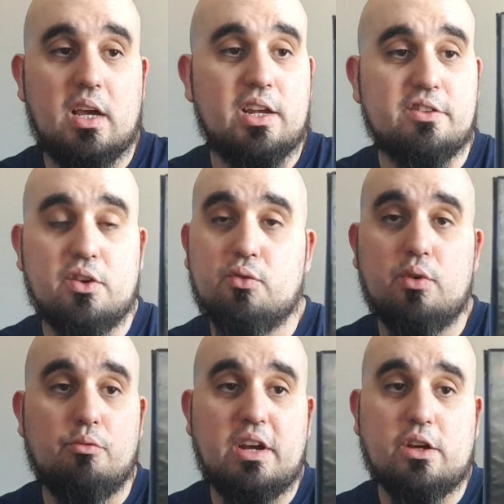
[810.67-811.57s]
and it's a
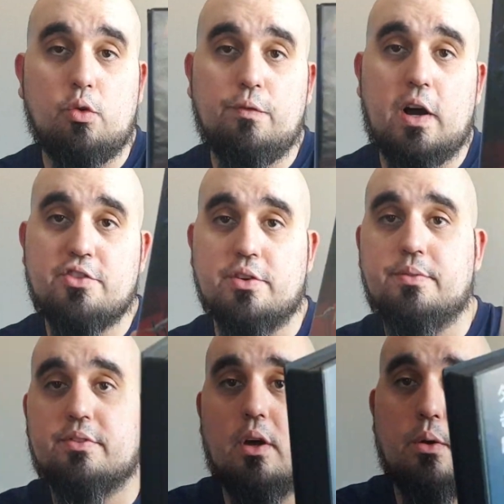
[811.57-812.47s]
really cool version.
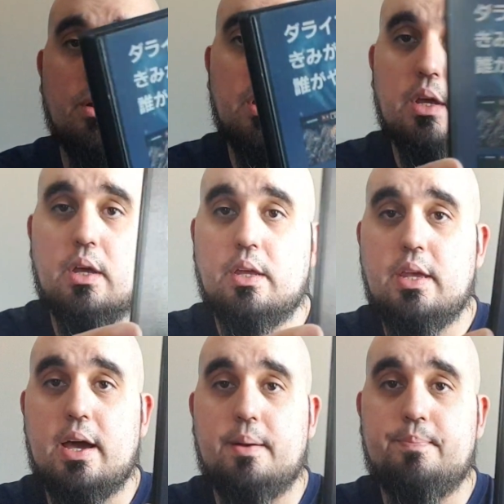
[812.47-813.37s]
So
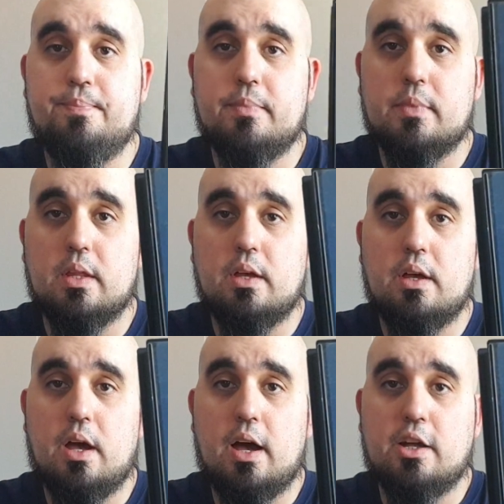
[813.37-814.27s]
yeah,
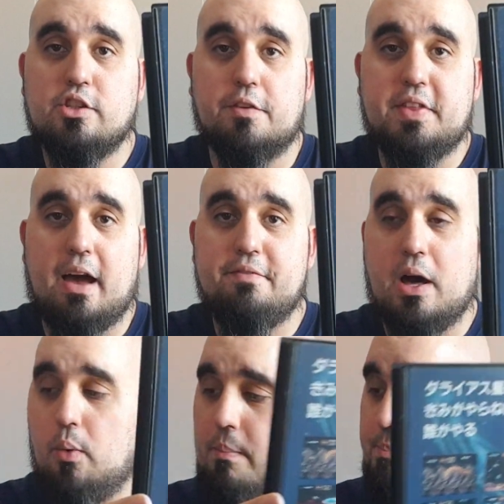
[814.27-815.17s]
chuffed to have
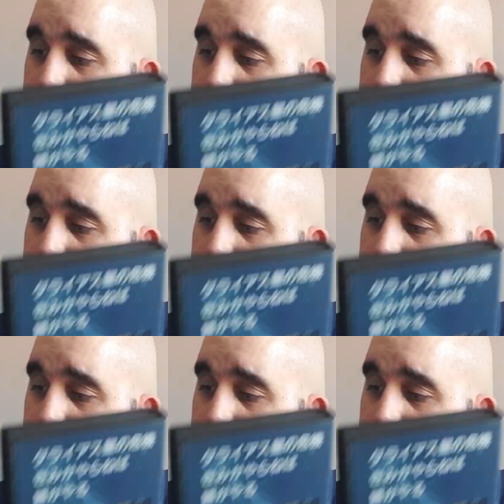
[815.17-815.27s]
that one.